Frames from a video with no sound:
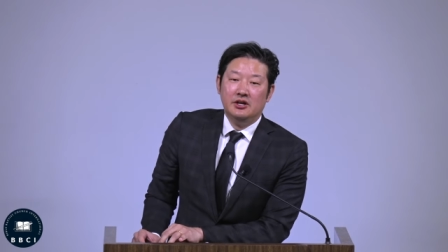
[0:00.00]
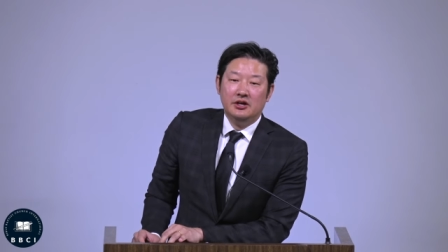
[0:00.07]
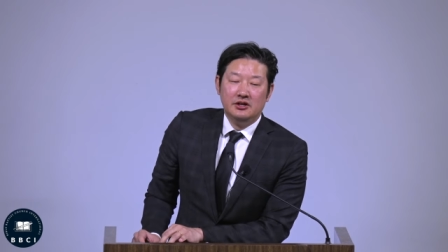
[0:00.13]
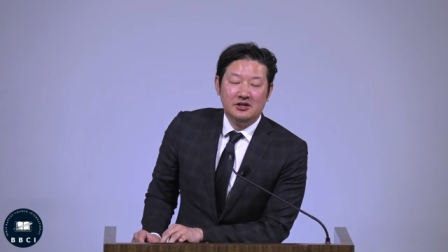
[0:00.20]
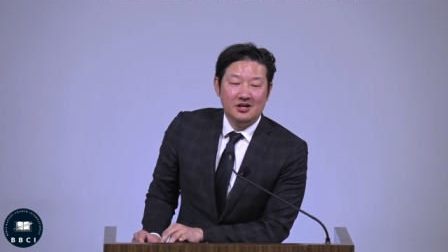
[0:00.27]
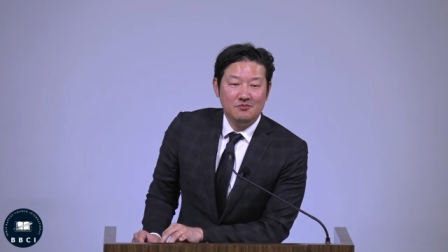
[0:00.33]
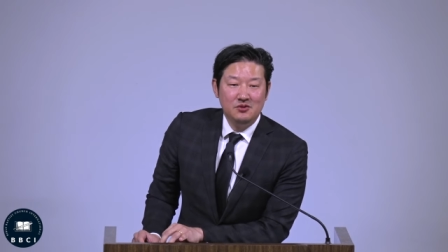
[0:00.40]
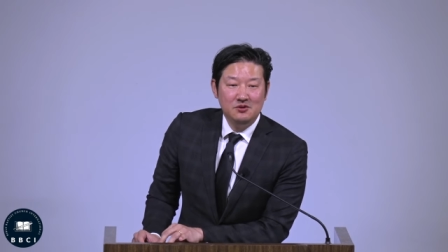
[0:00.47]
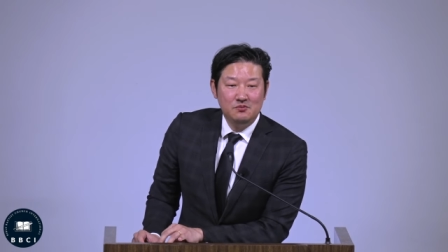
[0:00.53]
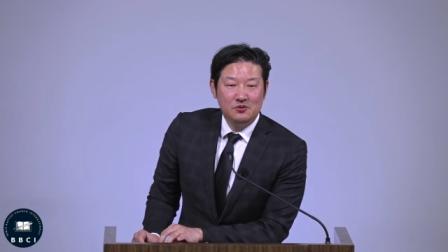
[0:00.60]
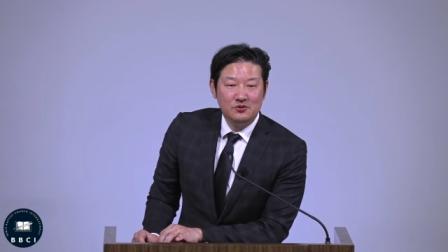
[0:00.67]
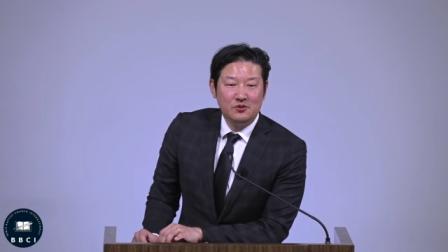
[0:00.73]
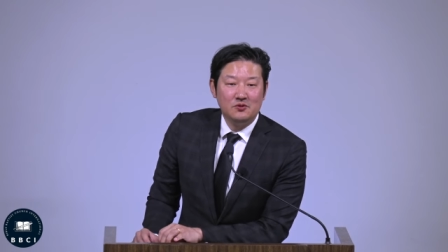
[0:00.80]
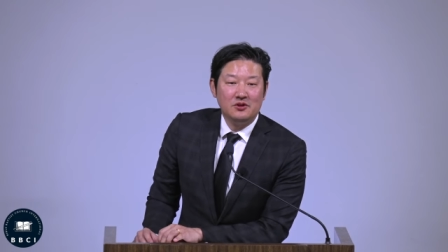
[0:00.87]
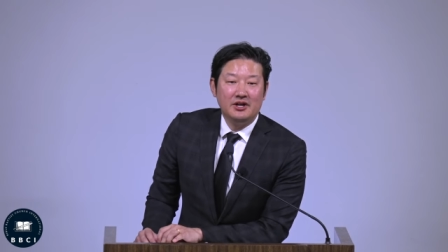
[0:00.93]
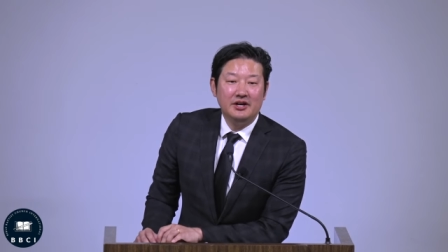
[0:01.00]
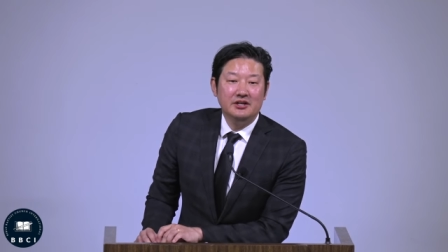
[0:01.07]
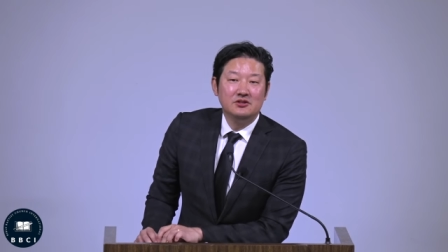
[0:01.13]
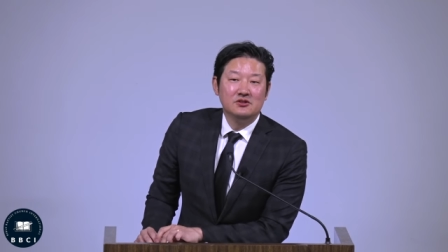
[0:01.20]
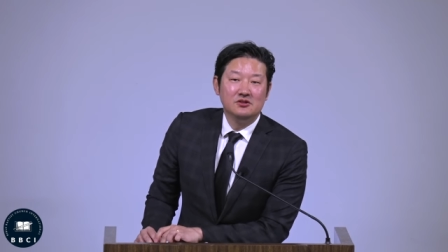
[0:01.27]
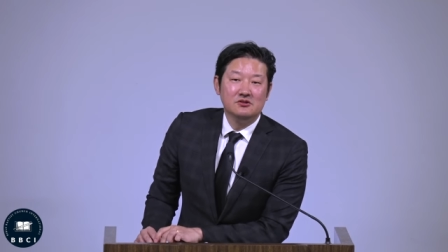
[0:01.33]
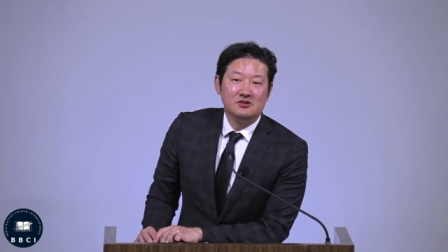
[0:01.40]
that people don't
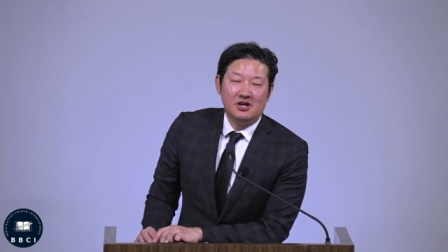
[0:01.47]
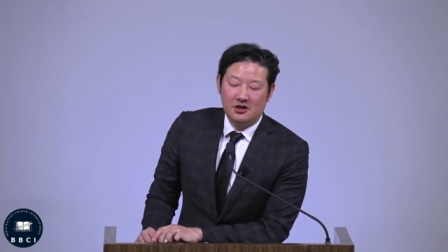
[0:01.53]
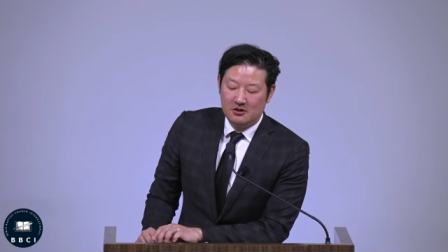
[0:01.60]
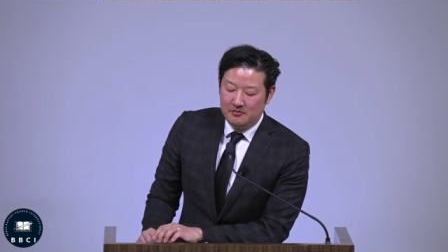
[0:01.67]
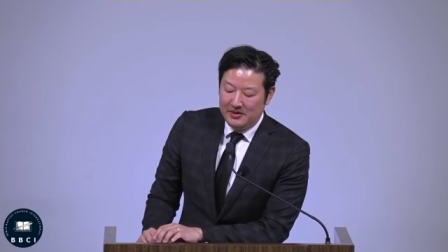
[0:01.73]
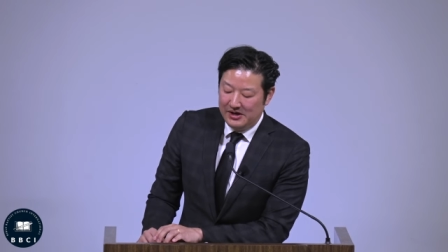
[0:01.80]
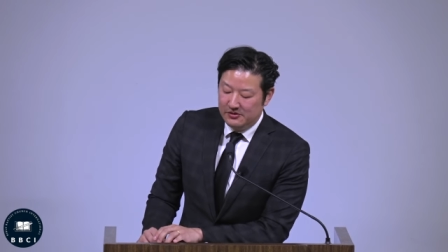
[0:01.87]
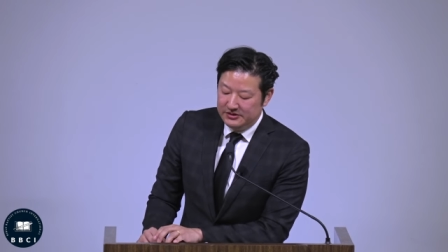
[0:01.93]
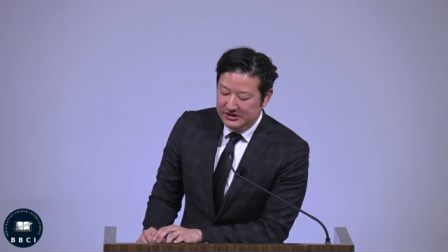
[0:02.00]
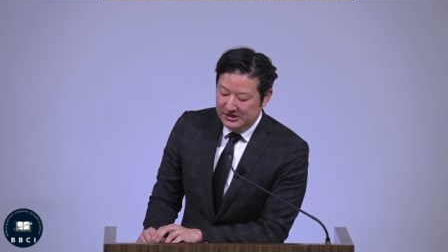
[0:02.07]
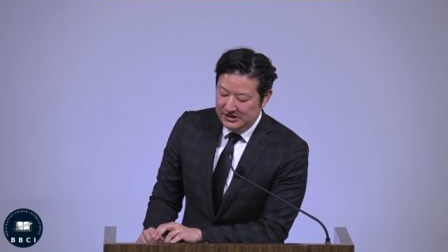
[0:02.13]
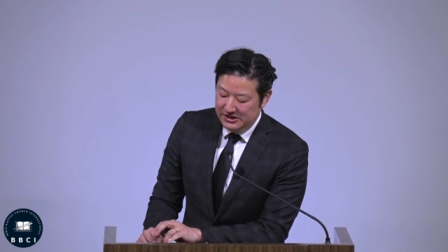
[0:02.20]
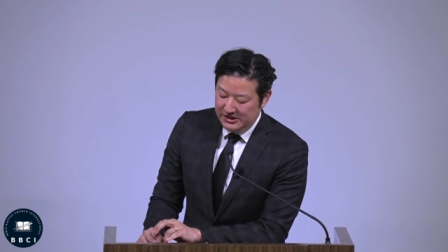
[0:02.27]
like to talk about.